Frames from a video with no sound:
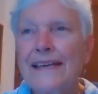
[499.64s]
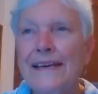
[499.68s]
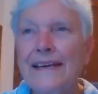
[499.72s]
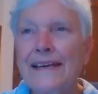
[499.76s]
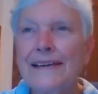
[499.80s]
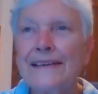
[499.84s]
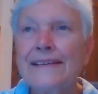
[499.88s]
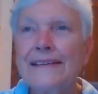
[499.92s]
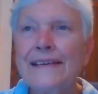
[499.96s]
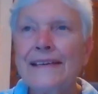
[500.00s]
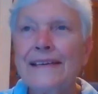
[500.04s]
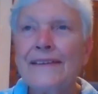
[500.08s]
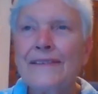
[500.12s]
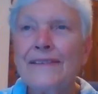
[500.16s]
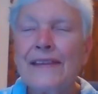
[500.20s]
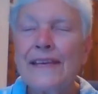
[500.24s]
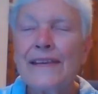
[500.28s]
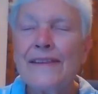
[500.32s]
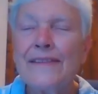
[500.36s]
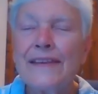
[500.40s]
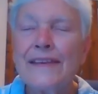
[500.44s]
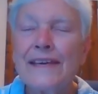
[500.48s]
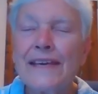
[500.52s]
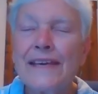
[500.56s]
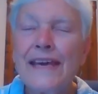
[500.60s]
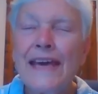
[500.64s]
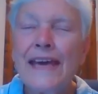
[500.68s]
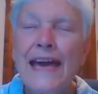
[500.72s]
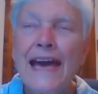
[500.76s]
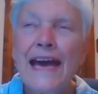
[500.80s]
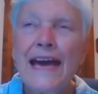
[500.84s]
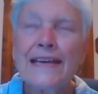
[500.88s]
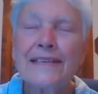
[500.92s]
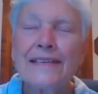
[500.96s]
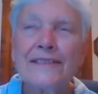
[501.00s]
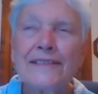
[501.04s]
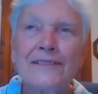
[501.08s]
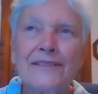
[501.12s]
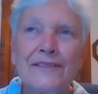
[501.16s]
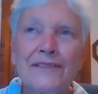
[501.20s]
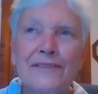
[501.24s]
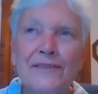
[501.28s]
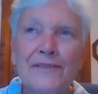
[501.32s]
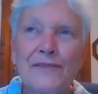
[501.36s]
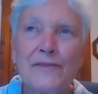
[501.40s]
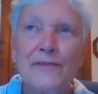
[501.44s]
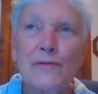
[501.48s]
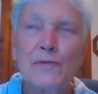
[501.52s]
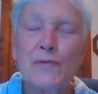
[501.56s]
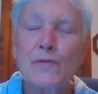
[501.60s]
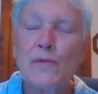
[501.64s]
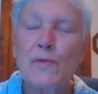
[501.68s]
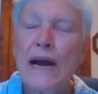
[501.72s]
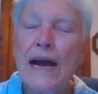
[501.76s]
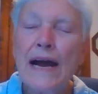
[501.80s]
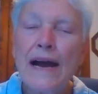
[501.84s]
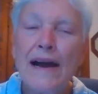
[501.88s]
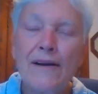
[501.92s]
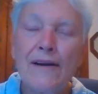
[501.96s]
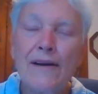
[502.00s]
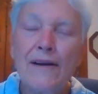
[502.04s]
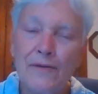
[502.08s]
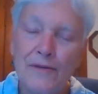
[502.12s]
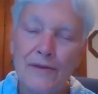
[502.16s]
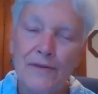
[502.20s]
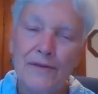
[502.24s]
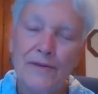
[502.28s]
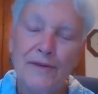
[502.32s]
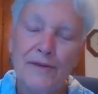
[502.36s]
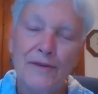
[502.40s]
Yeah. The cast throughout